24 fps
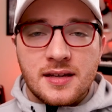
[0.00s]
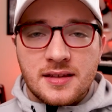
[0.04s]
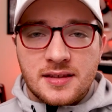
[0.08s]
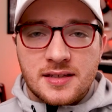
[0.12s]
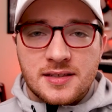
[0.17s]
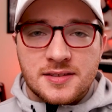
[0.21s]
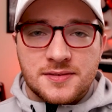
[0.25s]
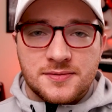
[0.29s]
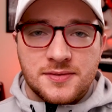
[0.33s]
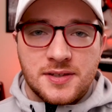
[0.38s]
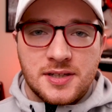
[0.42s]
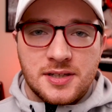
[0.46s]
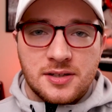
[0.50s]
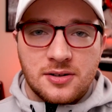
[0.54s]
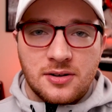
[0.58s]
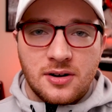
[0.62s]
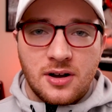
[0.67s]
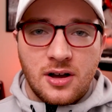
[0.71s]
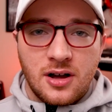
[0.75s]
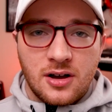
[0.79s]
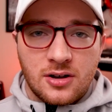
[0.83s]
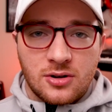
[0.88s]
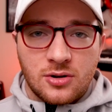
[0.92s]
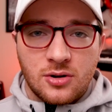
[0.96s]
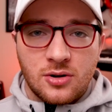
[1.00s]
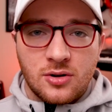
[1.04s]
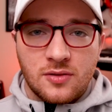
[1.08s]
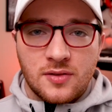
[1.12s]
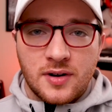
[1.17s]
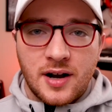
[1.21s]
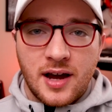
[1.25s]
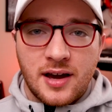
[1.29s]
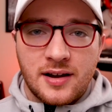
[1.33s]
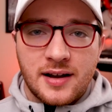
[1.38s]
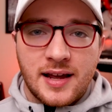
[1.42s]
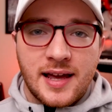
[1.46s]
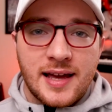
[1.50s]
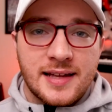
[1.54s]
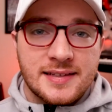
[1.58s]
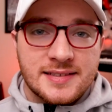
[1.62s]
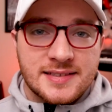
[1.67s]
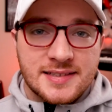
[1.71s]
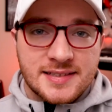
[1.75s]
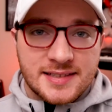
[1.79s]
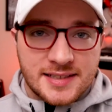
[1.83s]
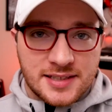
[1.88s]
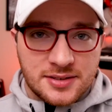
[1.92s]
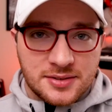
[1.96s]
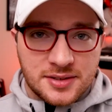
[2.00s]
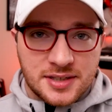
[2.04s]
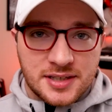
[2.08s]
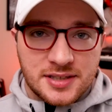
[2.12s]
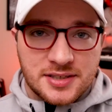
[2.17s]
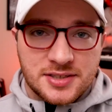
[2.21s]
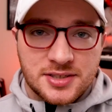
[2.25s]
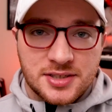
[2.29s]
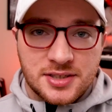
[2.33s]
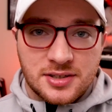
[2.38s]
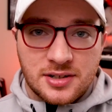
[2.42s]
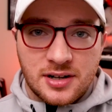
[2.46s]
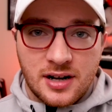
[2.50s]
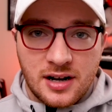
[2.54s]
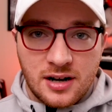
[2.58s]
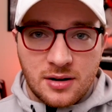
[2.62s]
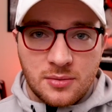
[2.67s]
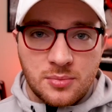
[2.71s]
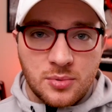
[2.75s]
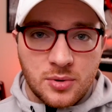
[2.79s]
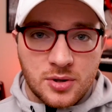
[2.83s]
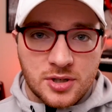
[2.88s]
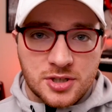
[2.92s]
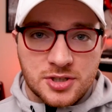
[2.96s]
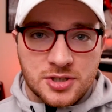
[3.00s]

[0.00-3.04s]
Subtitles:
In this video, I'll go over how to add Siri to your AirPort